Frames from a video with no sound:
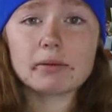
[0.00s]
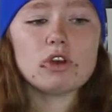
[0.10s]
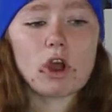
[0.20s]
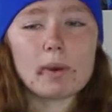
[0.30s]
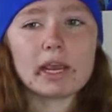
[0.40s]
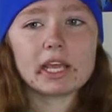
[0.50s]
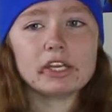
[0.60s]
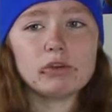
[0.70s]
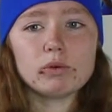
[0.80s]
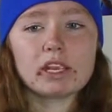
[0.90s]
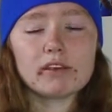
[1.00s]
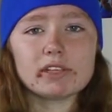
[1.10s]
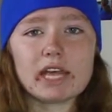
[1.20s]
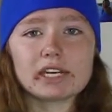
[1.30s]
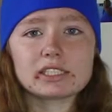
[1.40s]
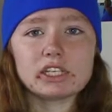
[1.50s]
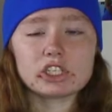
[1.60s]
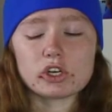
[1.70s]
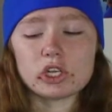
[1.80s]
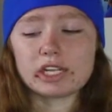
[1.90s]
Knowing that you were given that
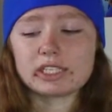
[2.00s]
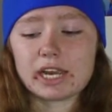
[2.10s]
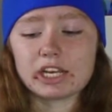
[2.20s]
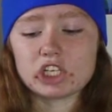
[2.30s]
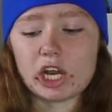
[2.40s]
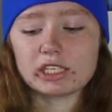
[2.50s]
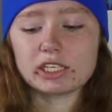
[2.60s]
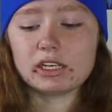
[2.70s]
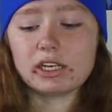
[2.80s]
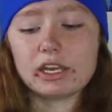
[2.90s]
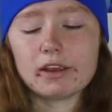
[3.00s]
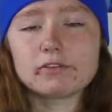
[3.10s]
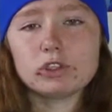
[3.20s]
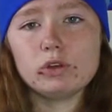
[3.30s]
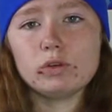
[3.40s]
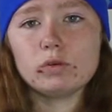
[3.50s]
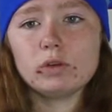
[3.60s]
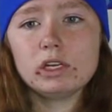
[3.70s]
extension or that second chance, it gives you